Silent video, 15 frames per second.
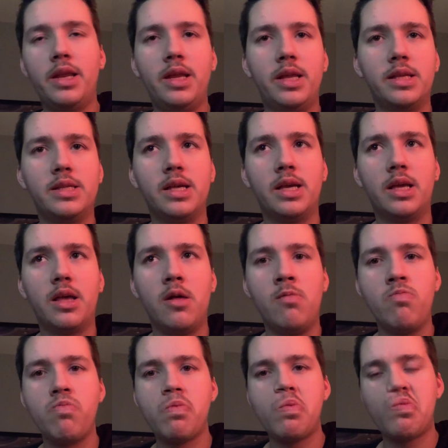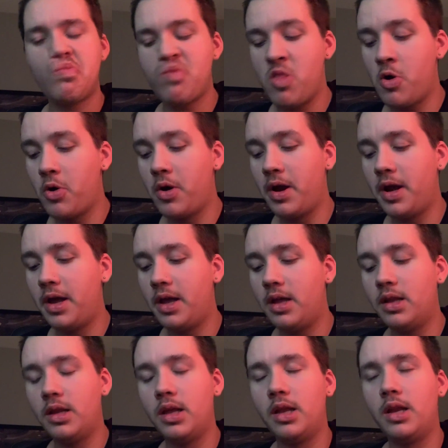He's like, all right.
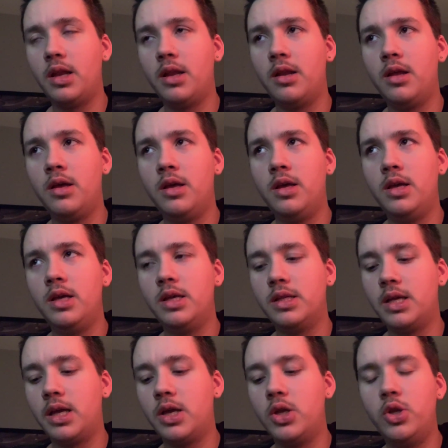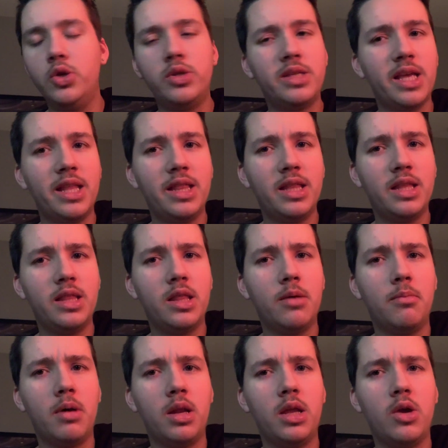And then he's like, could you send the
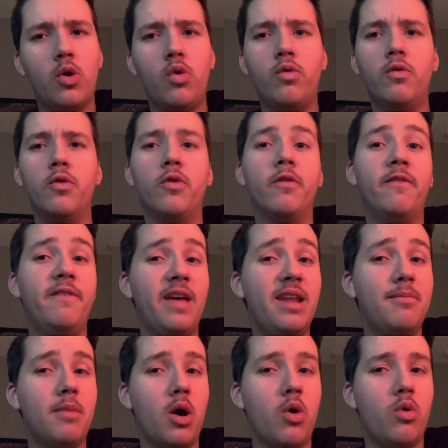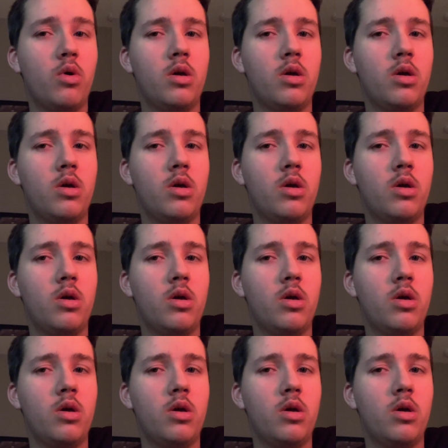money over Venmo?